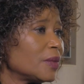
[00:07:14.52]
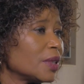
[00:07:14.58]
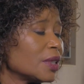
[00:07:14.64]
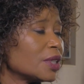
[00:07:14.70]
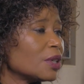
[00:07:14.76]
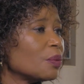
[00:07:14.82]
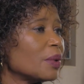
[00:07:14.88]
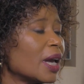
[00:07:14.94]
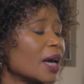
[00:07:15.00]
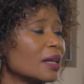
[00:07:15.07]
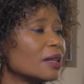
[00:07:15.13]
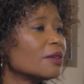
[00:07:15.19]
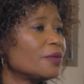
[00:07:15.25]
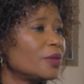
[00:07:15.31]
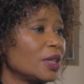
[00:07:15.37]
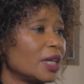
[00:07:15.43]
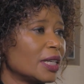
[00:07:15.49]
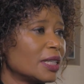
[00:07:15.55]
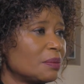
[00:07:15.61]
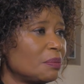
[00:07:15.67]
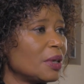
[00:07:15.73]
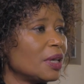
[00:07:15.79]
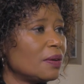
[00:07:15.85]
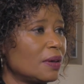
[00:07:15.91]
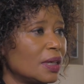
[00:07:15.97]
So we had the full
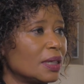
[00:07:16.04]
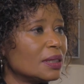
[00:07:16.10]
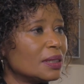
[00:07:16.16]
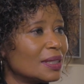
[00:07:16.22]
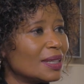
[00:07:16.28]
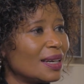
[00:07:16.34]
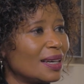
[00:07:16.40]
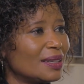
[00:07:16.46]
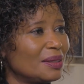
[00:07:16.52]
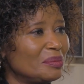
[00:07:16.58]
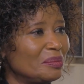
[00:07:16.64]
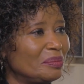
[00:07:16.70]
experience, yeah.